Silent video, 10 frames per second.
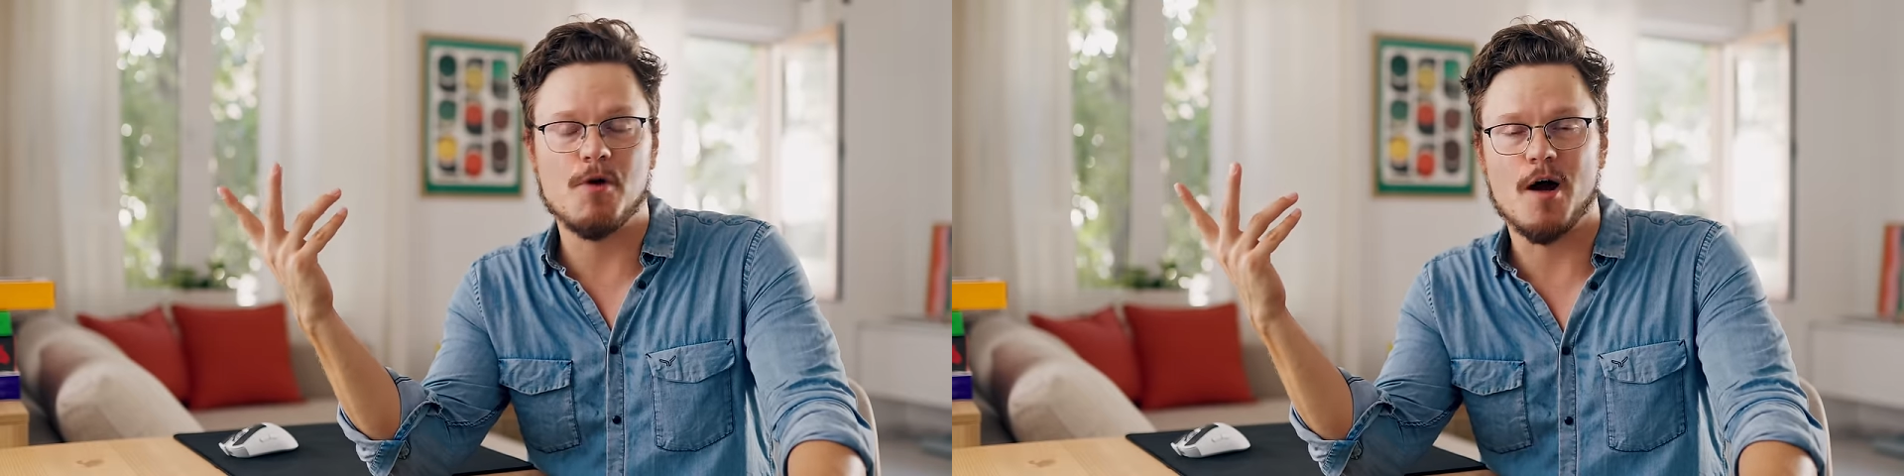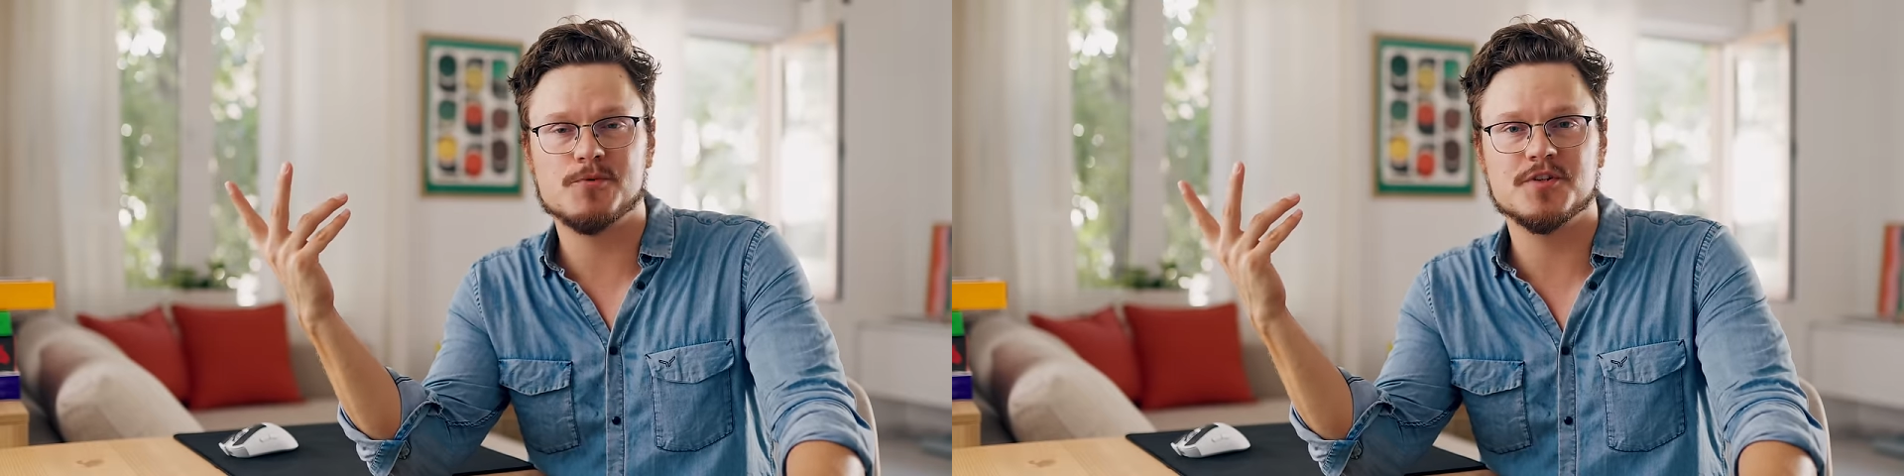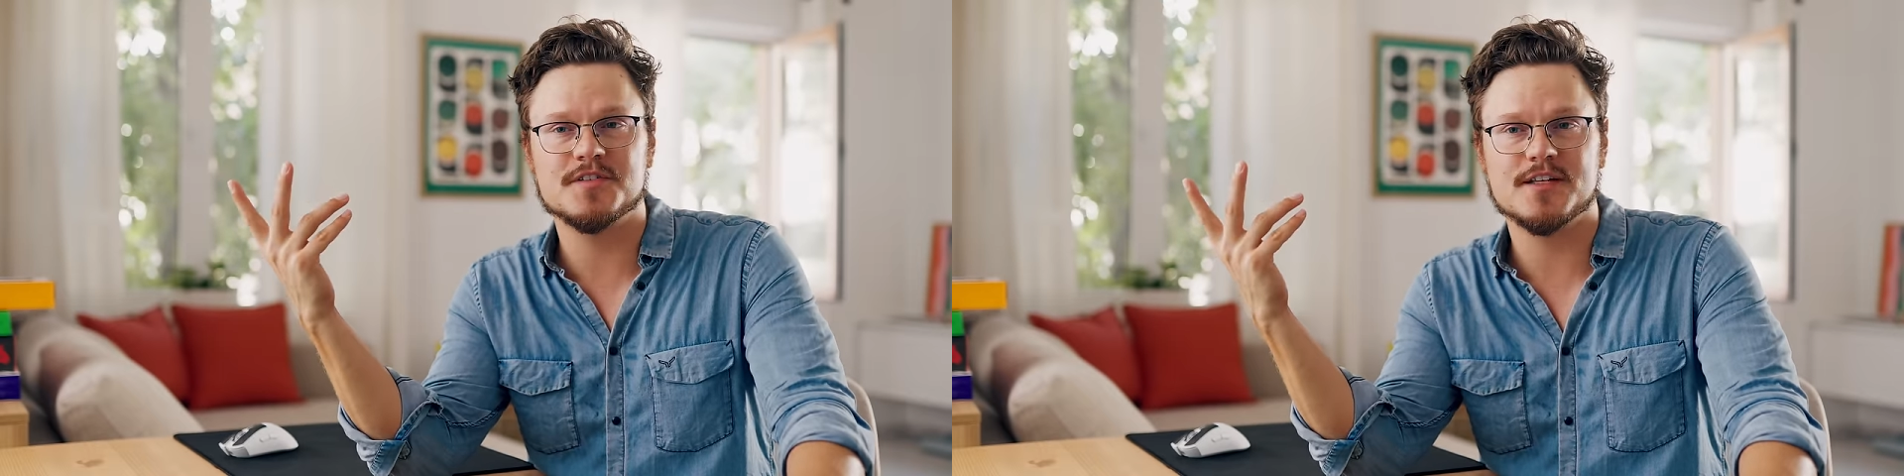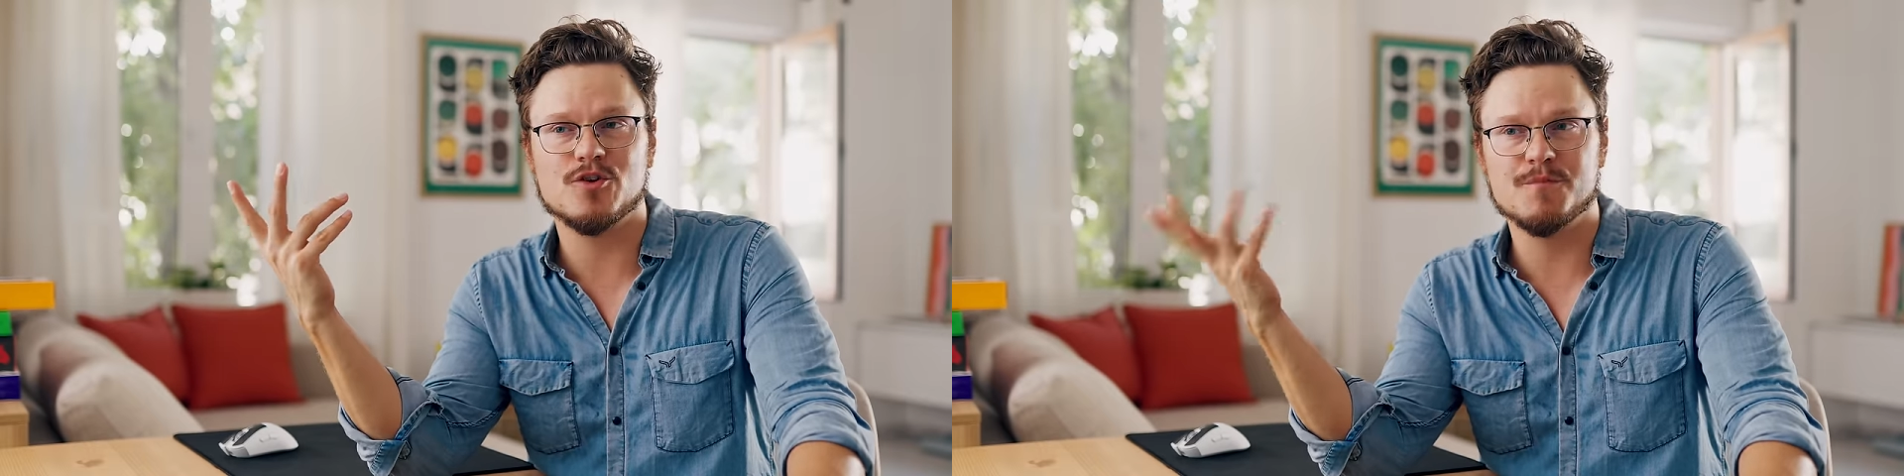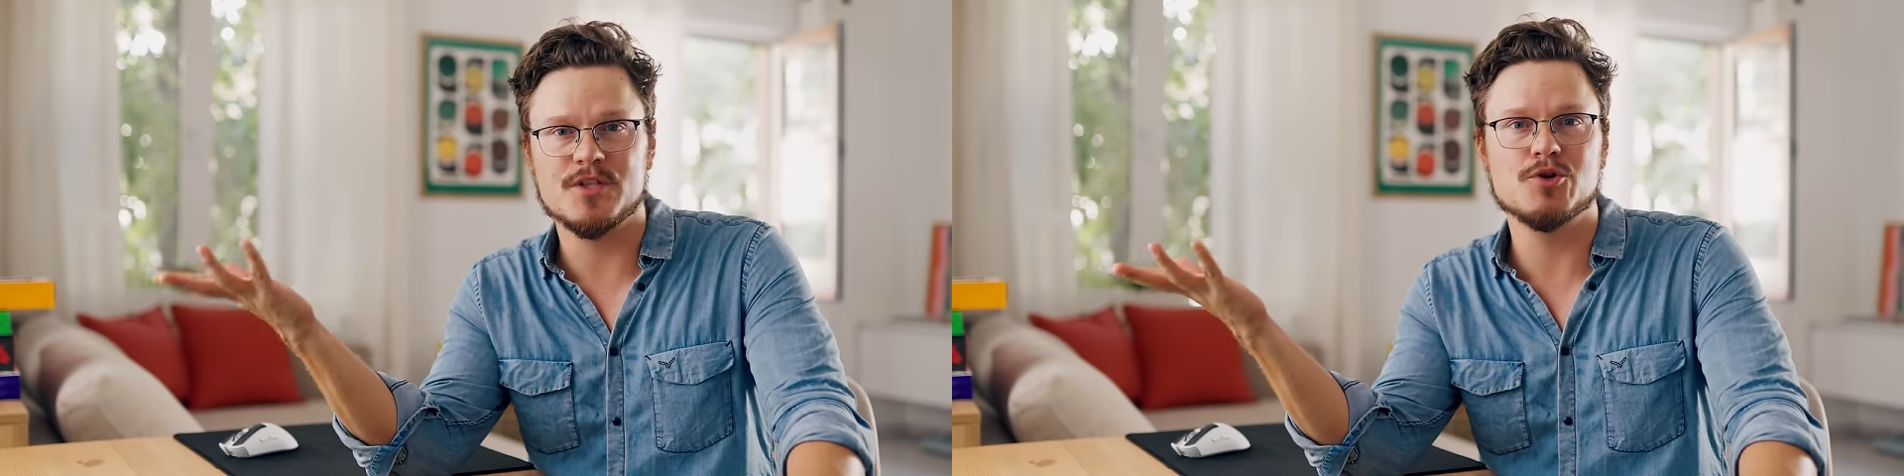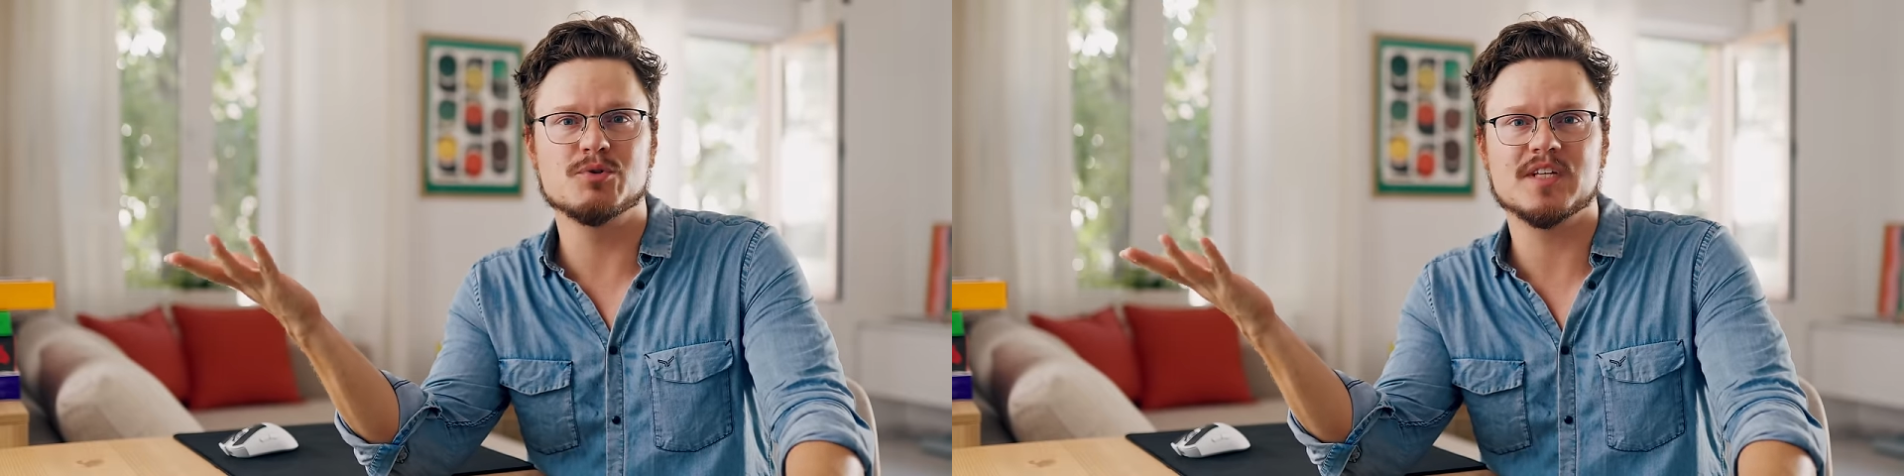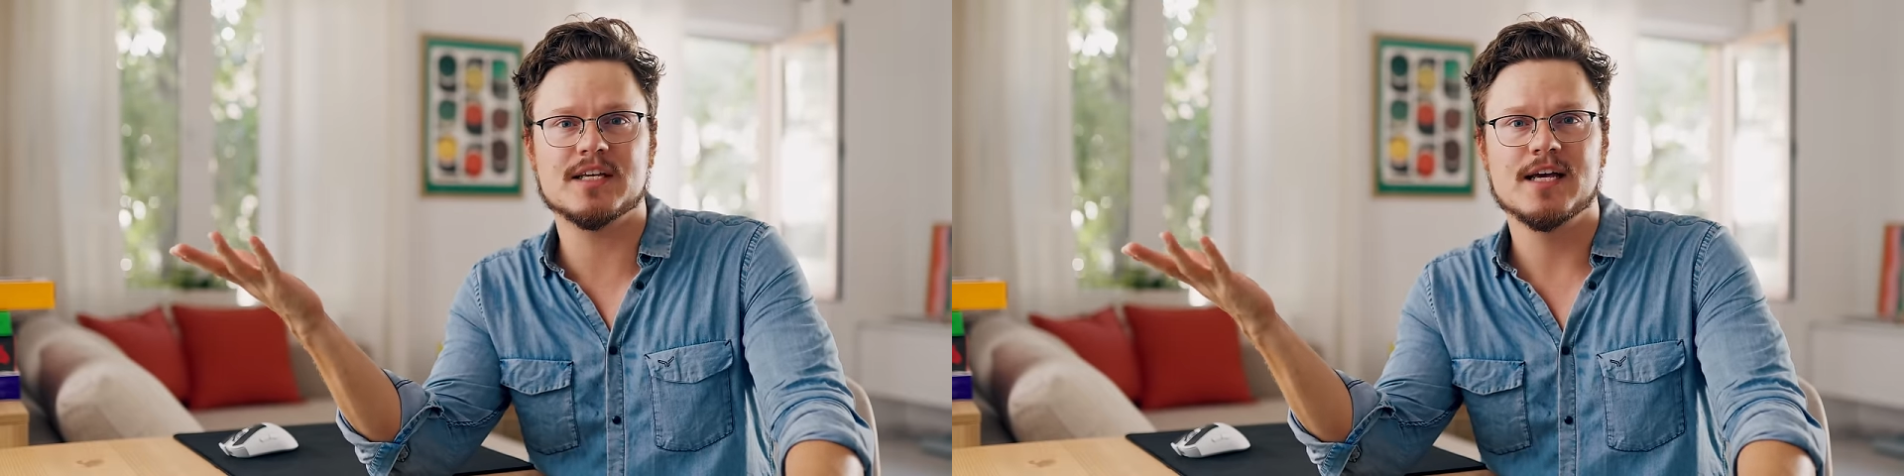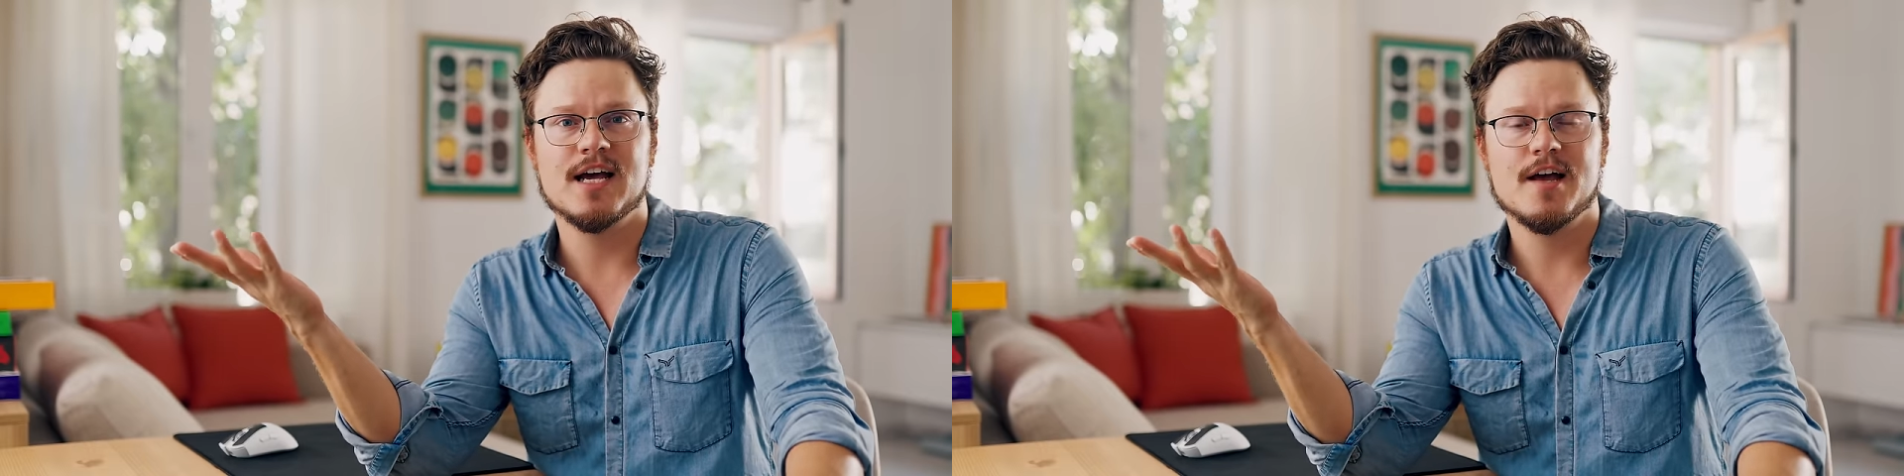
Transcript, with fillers: options that you've been using.